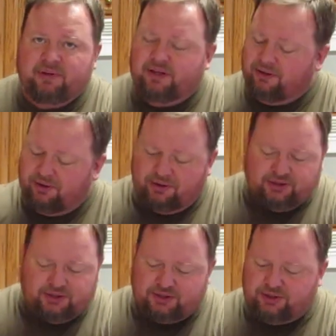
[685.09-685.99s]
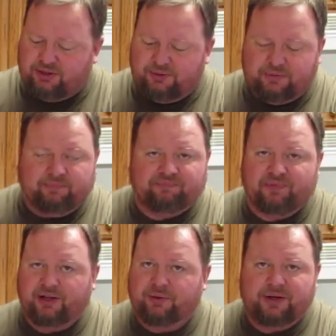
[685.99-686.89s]
You, you can just do
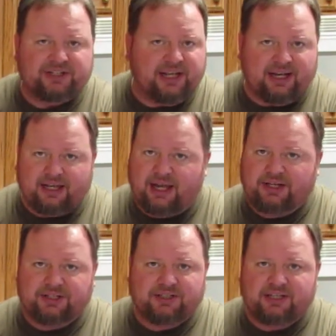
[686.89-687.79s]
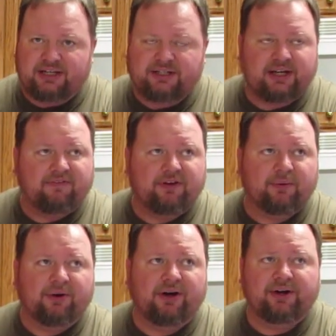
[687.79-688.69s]
Louisiana Cajun seasoning if
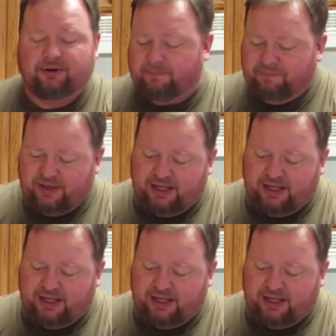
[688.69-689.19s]
you want or